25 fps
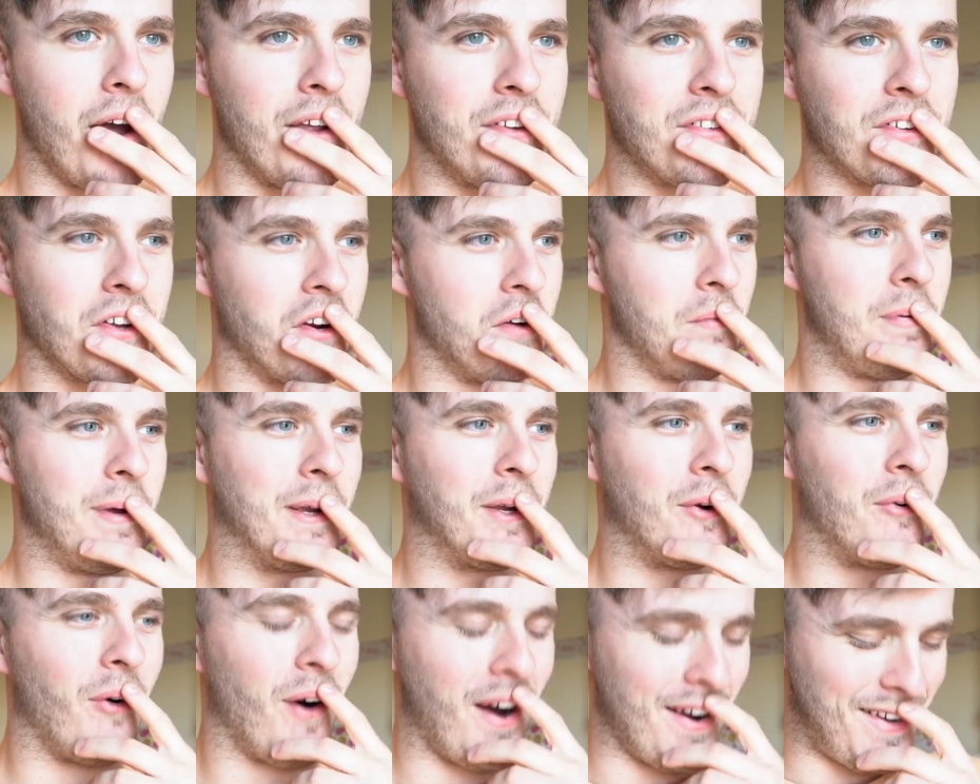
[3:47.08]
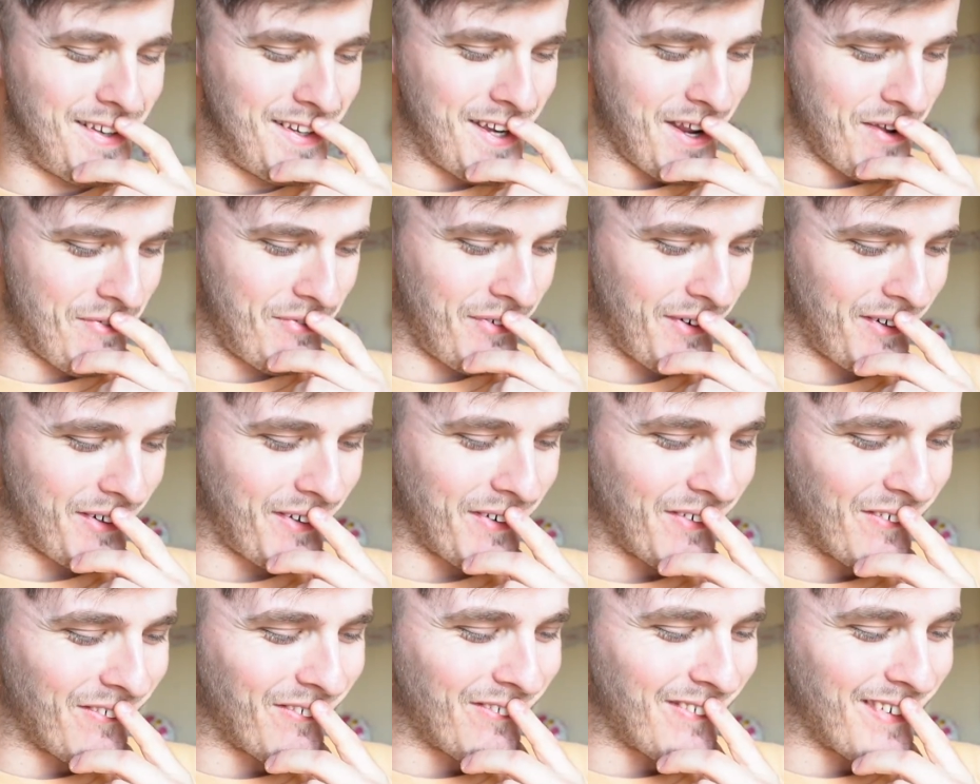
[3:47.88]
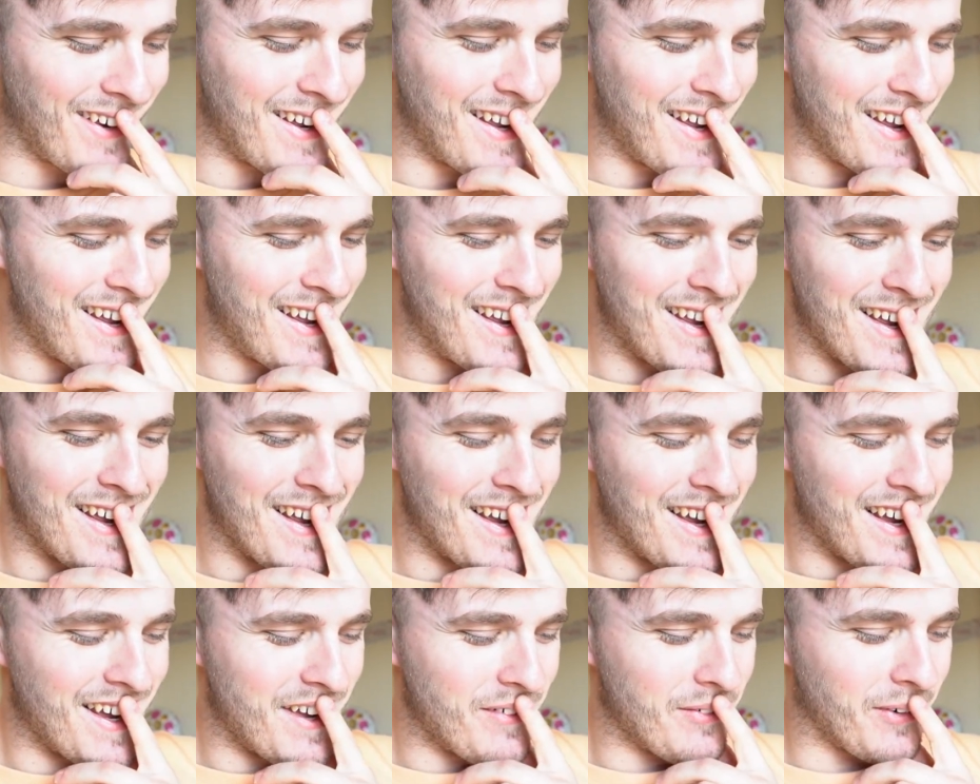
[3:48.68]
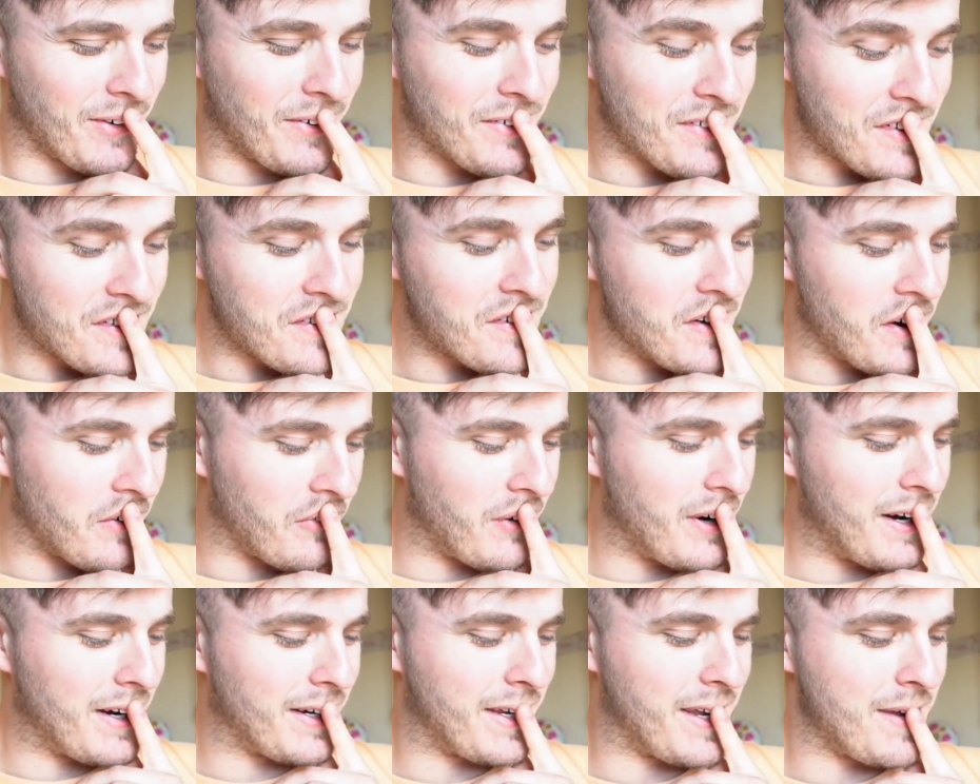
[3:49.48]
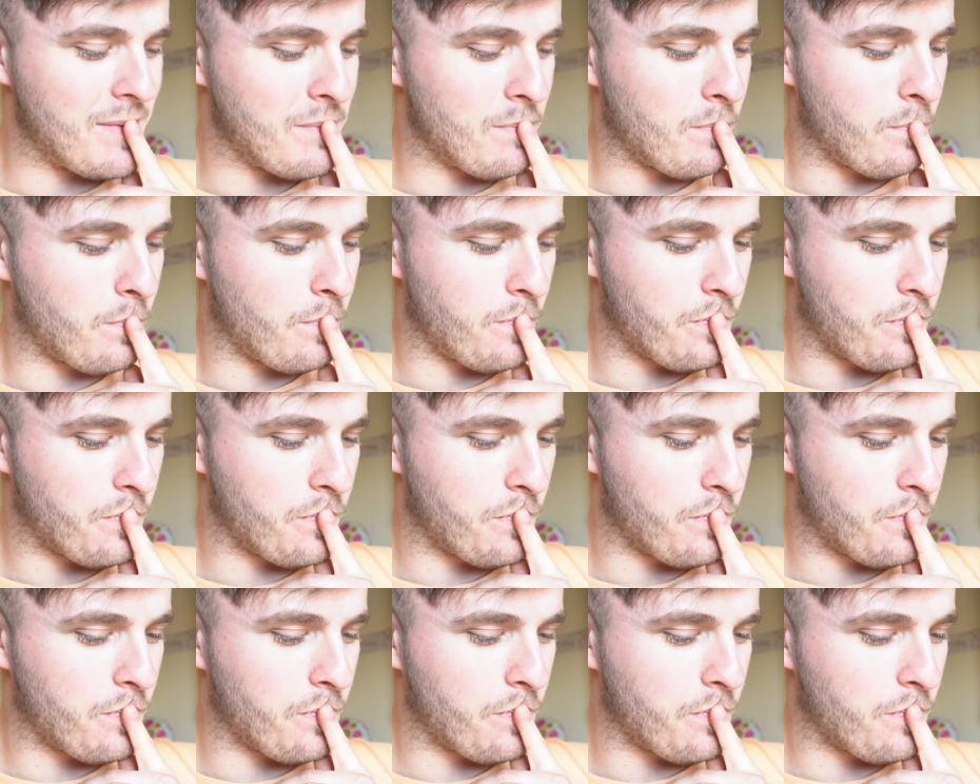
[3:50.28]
it's going to be quite difficult because it's not working.